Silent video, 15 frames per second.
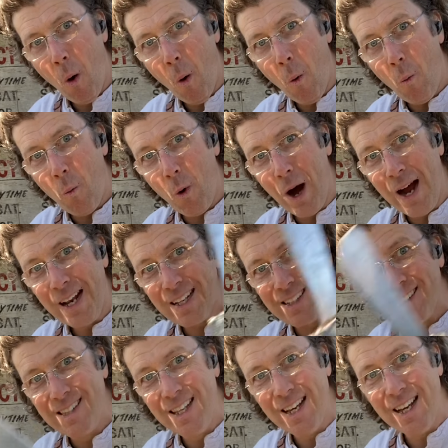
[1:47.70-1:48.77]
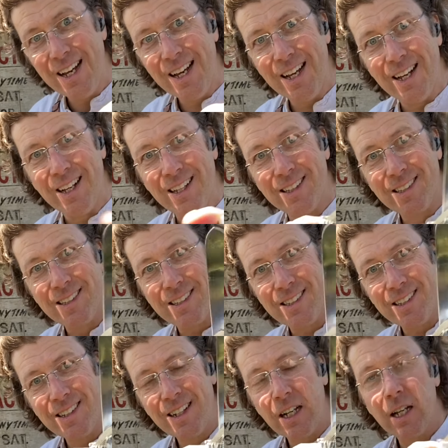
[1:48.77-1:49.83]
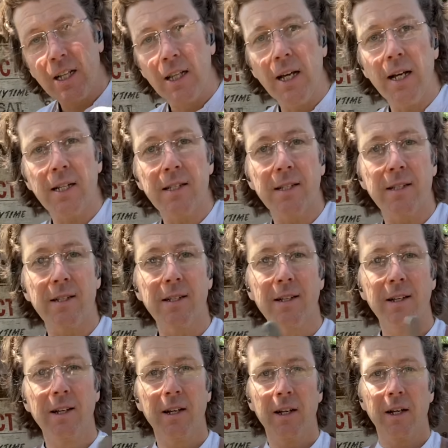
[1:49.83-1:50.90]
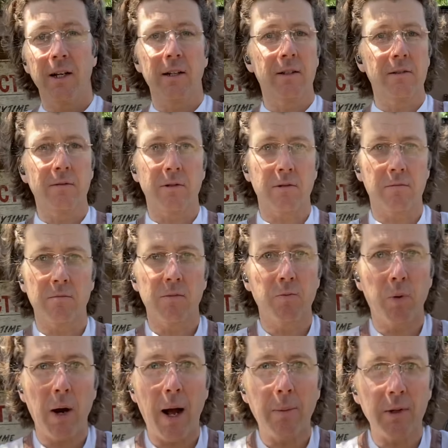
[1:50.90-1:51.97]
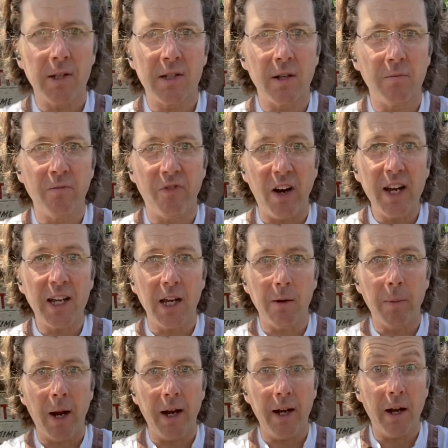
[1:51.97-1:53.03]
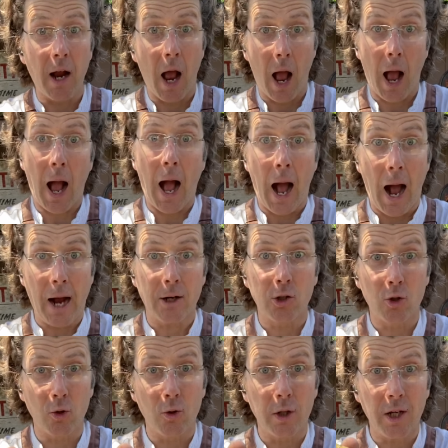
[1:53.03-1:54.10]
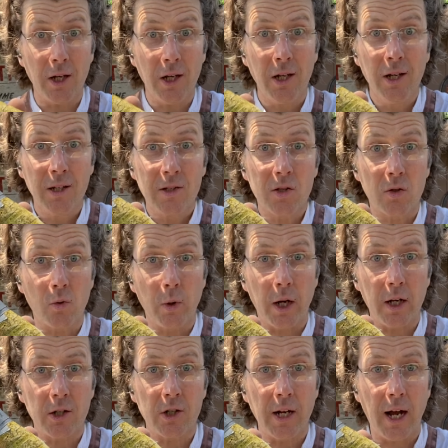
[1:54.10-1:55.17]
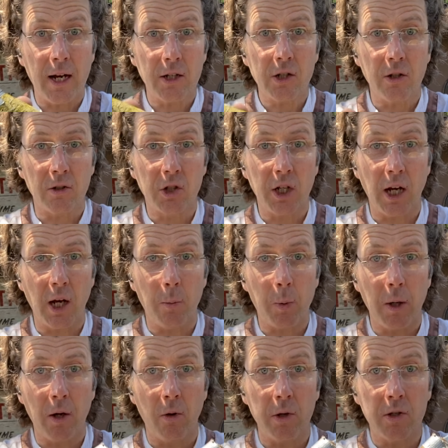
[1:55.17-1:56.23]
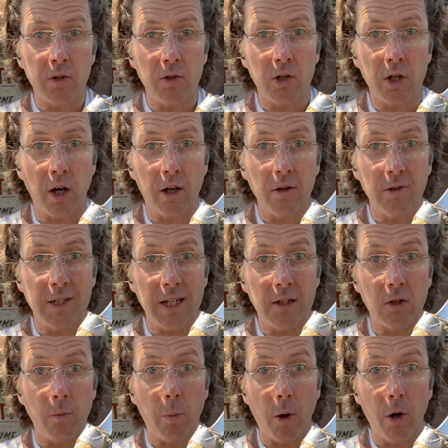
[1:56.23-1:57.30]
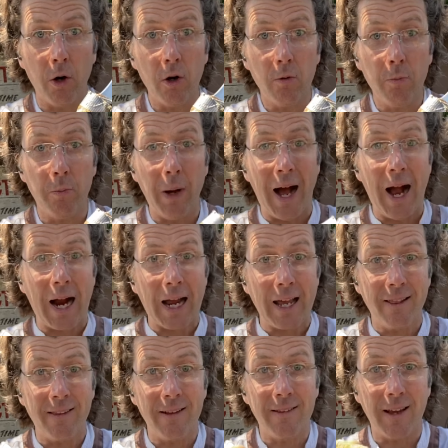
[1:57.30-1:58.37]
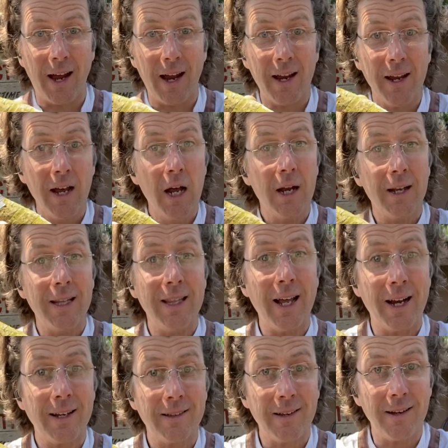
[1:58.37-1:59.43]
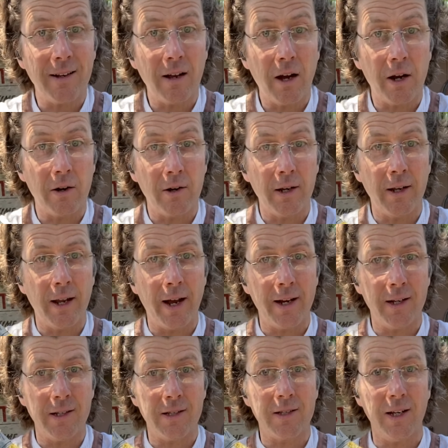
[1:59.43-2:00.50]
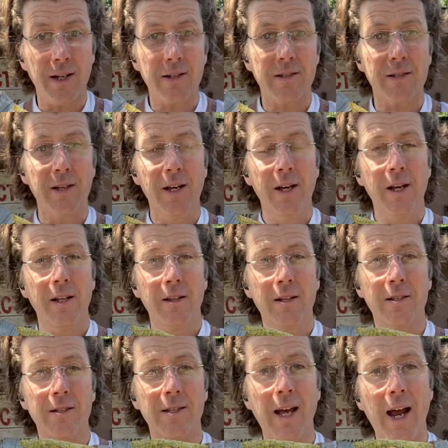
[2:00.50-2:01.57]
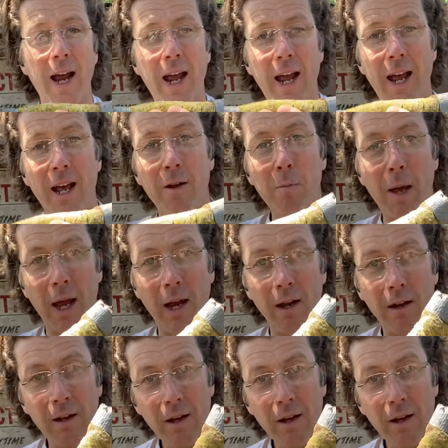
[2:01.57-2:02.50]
What is this? This, probably some Viking made it. Actually, Swedish national champion oyster shucker Dieter Berner back in the day, 1996. This is a handmade